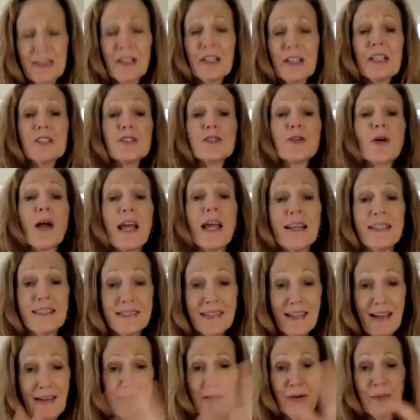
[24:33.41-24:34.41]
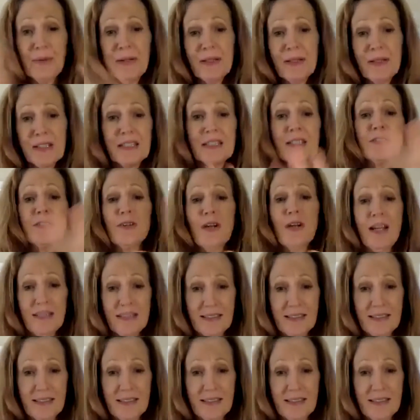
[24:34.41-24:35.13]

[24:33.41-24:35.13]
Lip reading: Look at Trace. Everyone look at Trace.